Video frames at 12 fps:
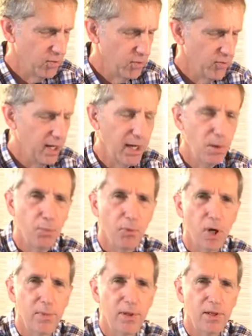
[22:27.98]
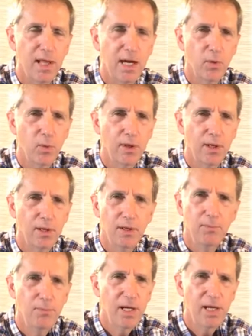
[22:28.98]
through the unemployment, that it would
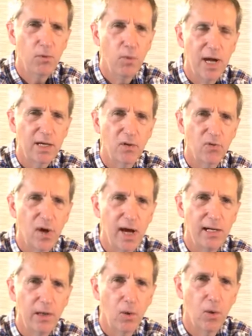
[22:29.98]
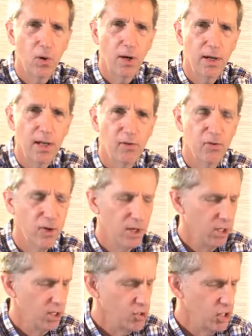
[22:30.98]
be rectified, Lord, as
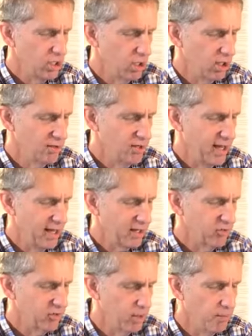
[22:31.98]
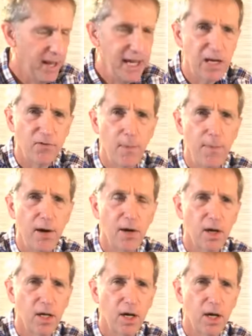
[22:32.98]
she contacts uh, Bank of
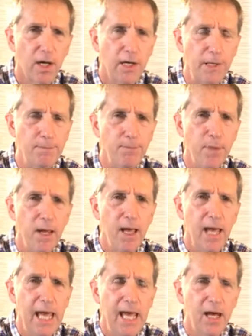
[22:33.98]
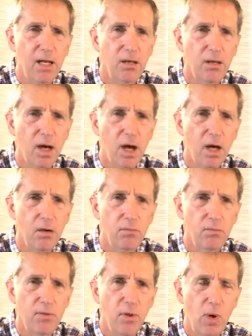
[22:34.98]
America and and
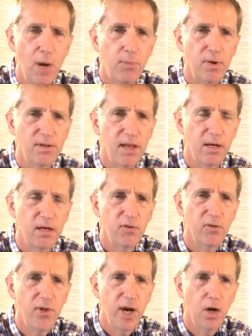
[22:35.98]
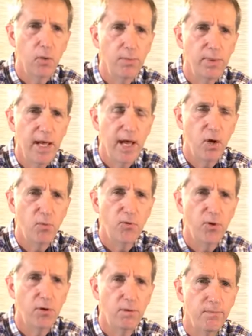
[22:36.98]
um, the representatives there would be
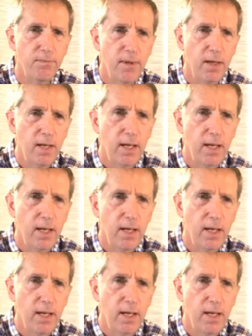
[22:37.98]
helpful